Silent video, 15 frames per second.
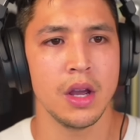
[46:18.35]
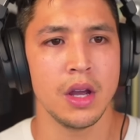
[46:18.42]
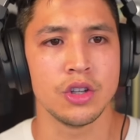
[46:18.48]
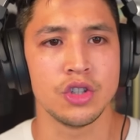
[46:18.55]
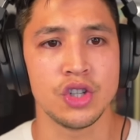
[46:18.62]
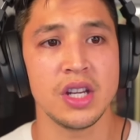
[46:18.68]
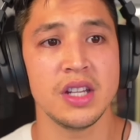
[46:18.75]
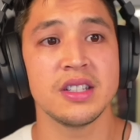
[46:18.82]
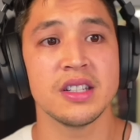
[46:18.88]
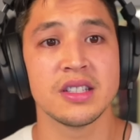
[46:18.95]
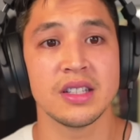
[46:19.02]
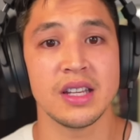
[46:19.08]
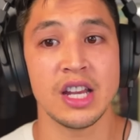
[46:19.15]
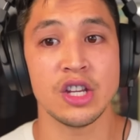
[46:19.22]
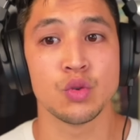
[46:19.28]

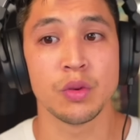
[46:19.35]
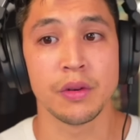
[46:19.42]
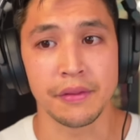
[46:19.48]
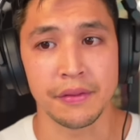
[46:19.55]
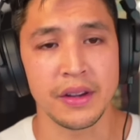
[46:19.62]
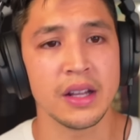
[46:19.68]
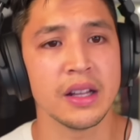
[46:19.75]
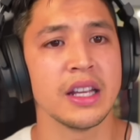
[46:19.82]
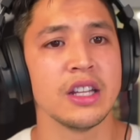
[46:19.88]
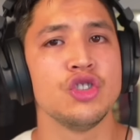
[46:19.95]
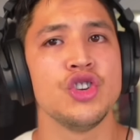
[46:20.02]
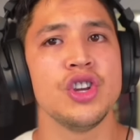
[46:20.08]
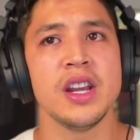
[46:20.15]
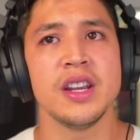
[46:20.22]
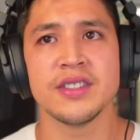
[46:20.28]
Jesus is revealing.
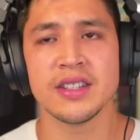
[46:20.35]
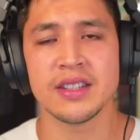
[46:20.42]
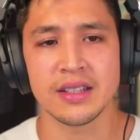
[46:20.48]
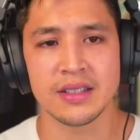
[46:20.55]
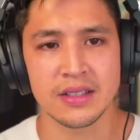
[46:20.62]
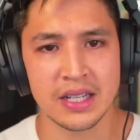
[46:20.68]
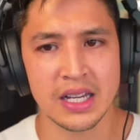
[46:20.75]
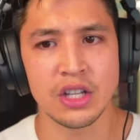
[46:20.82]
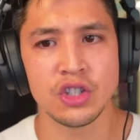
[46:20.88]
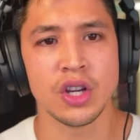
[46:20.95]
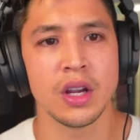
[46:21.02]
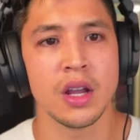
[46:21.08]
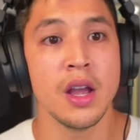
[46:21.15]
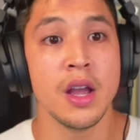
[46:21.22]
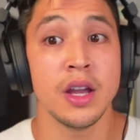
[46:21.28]
Jesus is teaching.